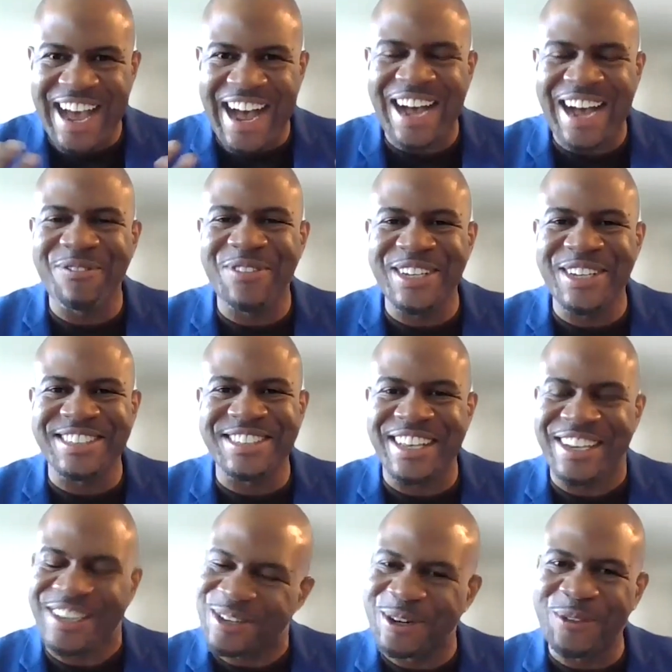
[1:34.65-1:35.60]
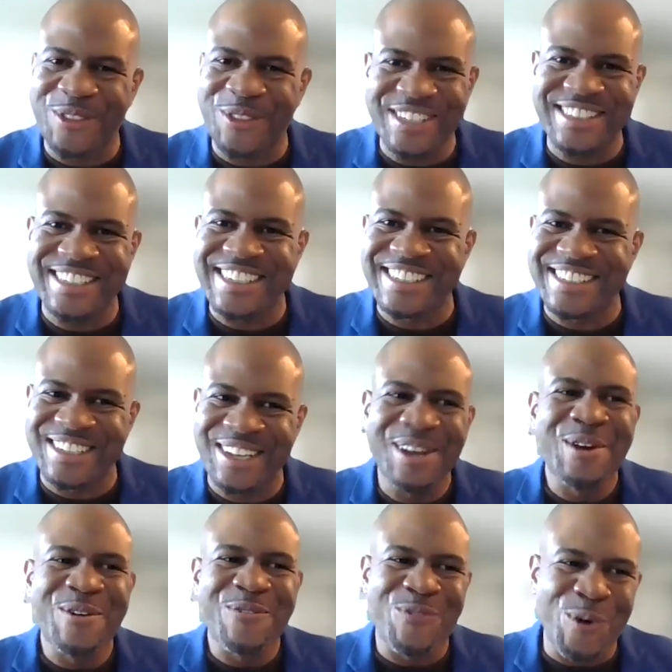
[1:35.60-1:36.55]
Obviously, this is
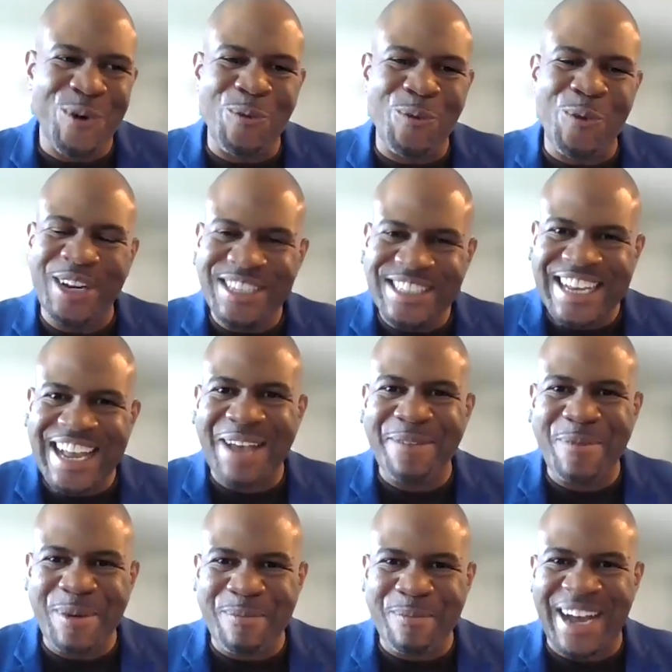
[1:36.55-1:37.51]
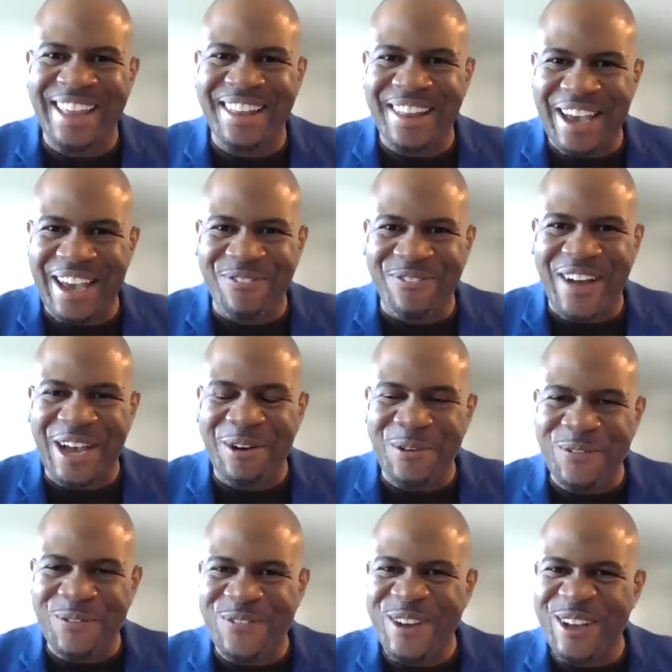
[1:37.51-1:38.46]
for one time in my life, I
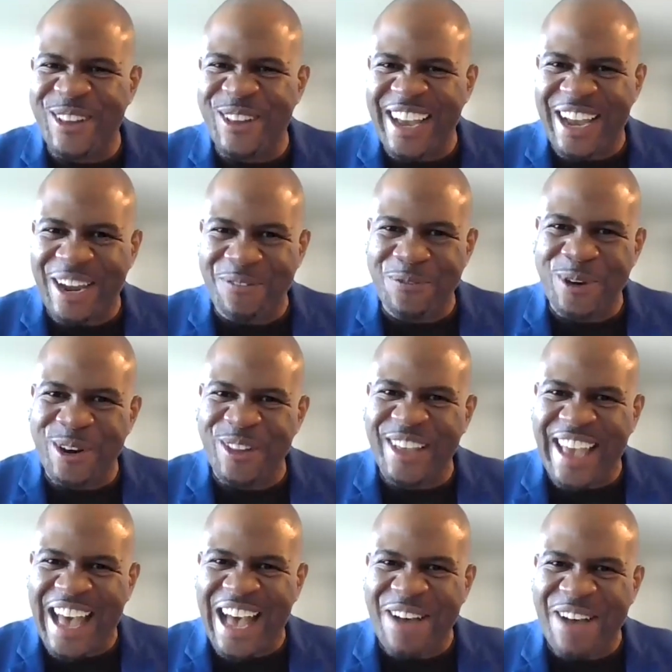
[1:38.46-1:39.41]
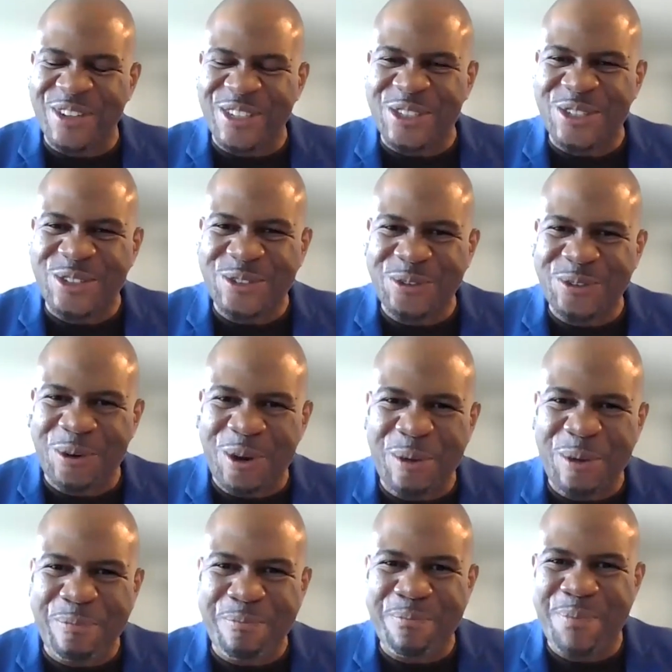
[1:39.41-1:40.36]
don't feel like I really have a
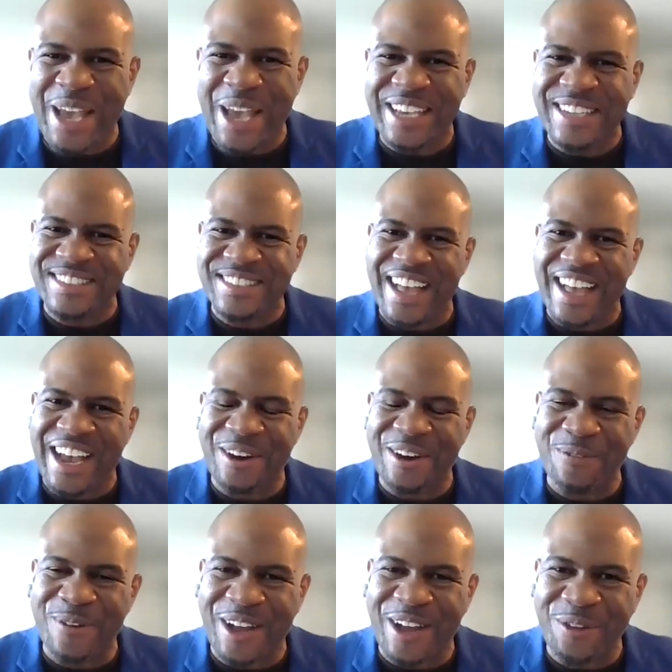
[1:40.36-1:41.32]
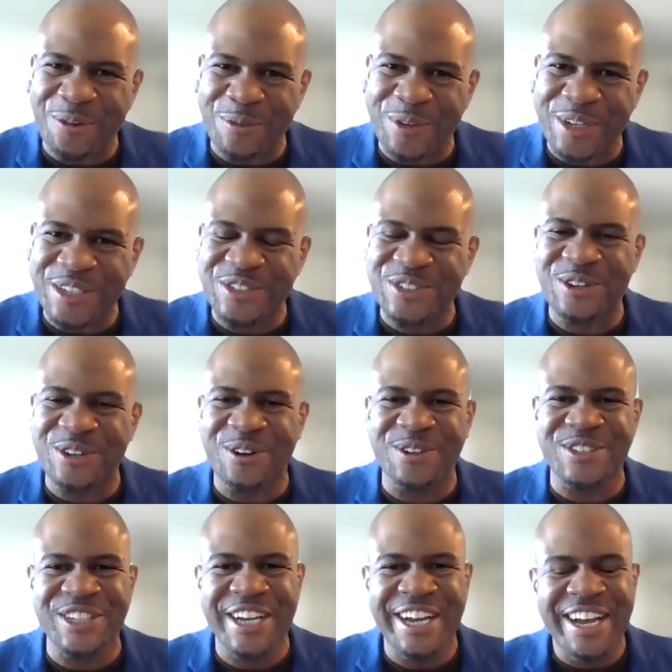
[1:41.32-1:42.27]
strong baseline around the
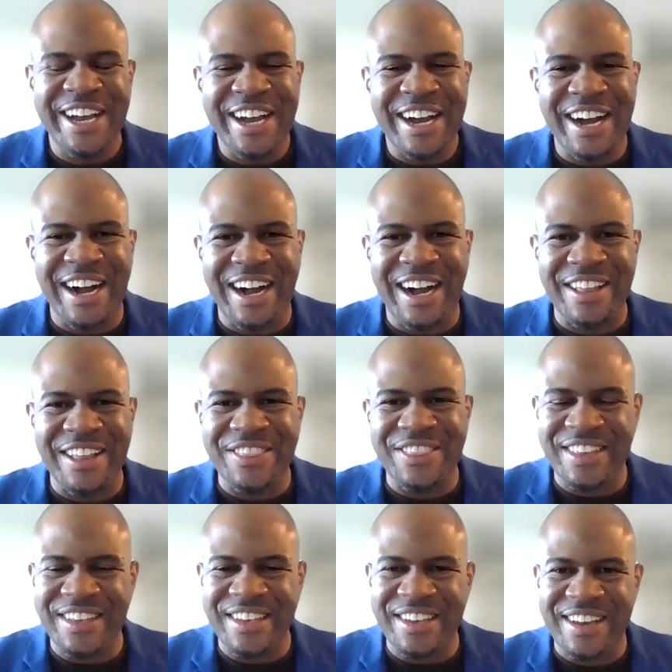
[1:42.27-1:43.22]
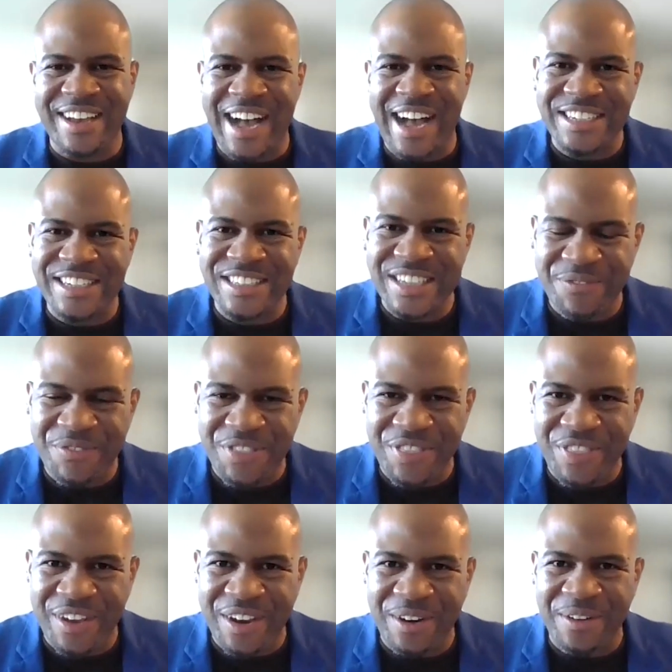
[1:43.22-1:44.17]
research, the cognitive
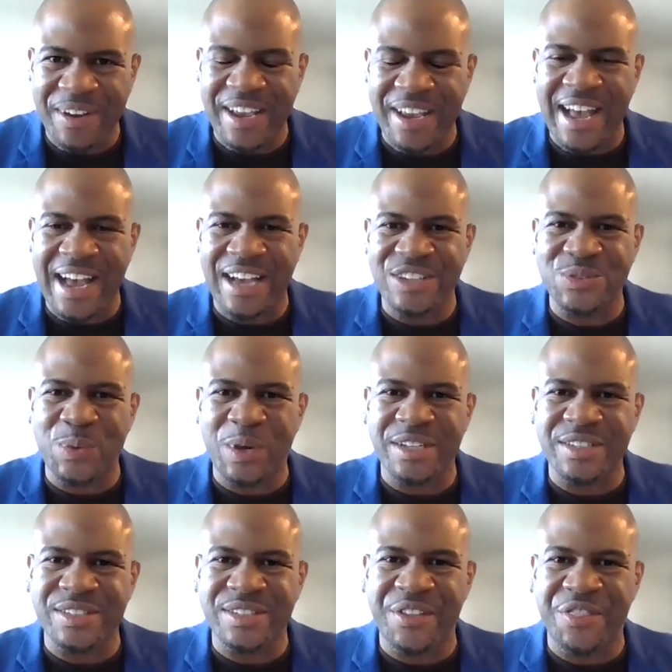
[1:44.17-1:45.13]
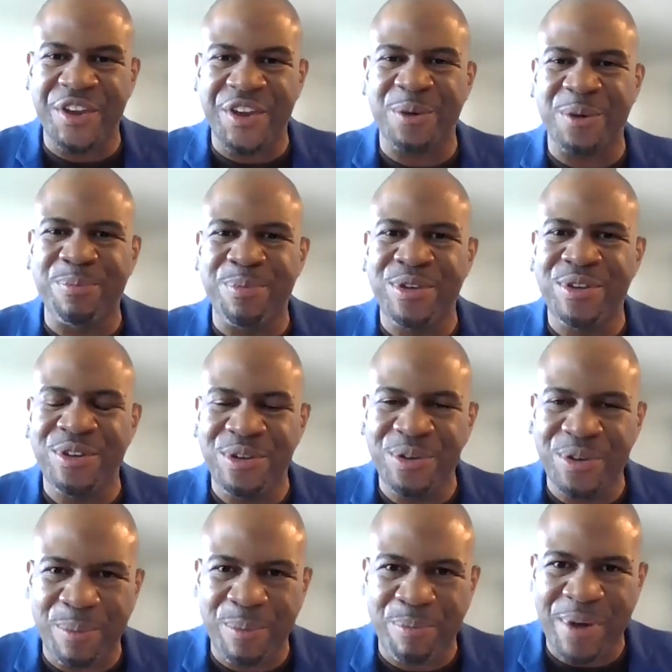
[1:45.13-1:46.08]
theory, as well as the
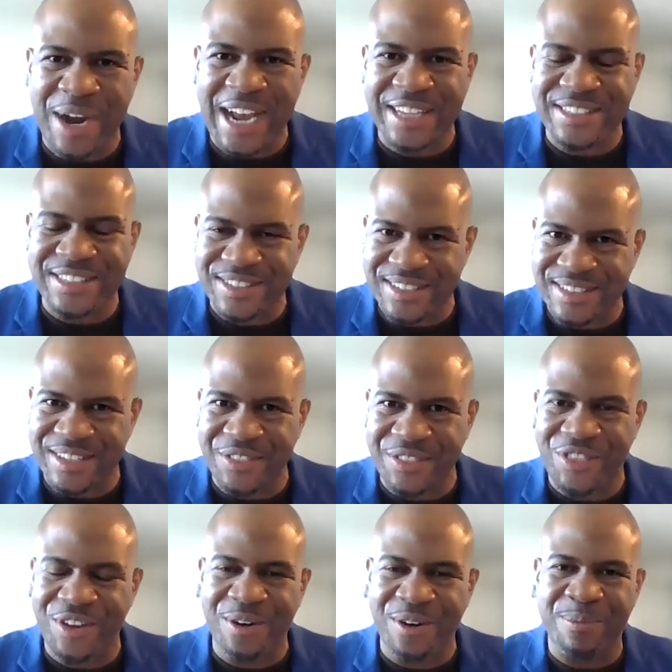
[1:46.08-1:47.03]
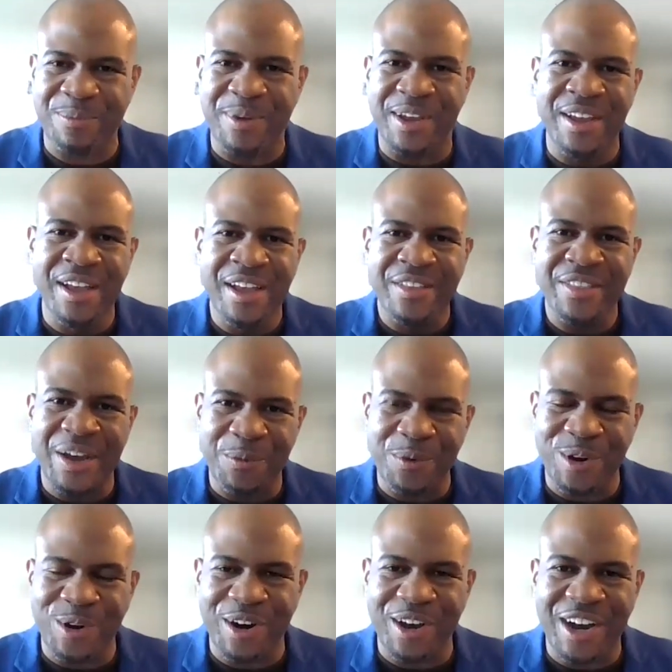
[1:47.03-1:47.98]
therapeutic practices in therapy that
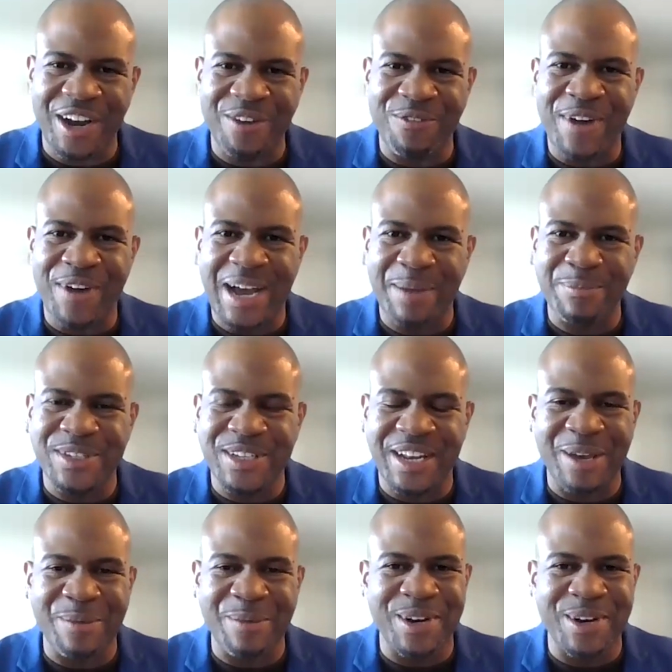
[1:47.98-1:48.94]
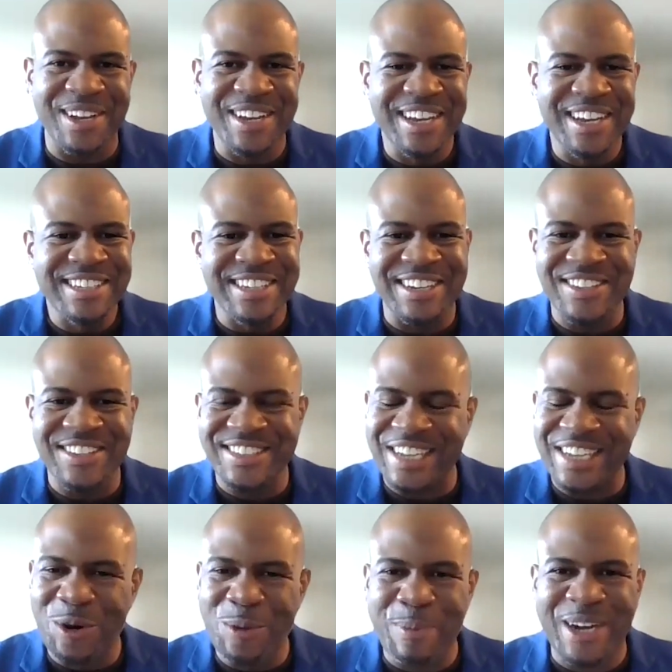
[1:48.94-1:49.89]
we're going to unwrap today. But Nicholas,
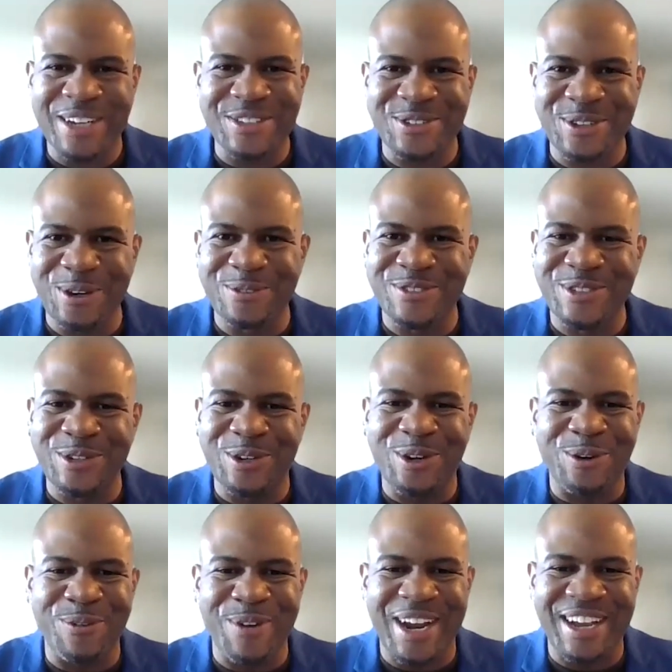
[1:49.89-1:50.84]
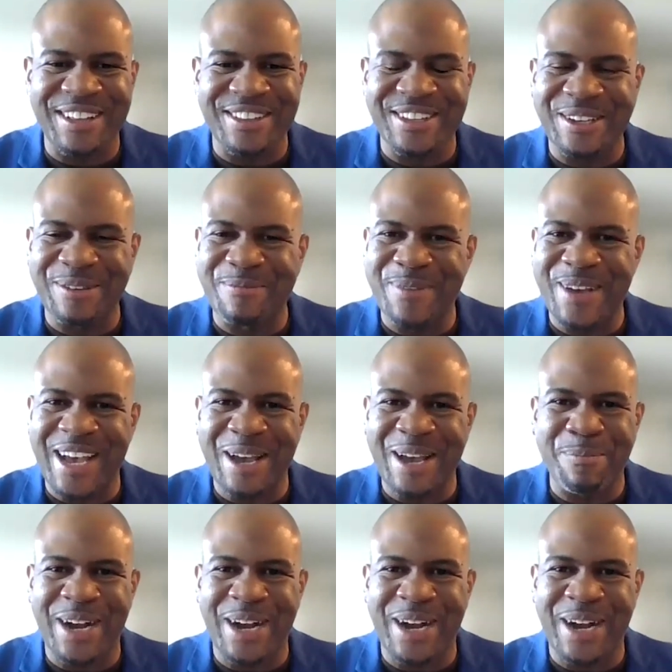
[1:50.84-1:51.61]
I hope I served you correctly, man.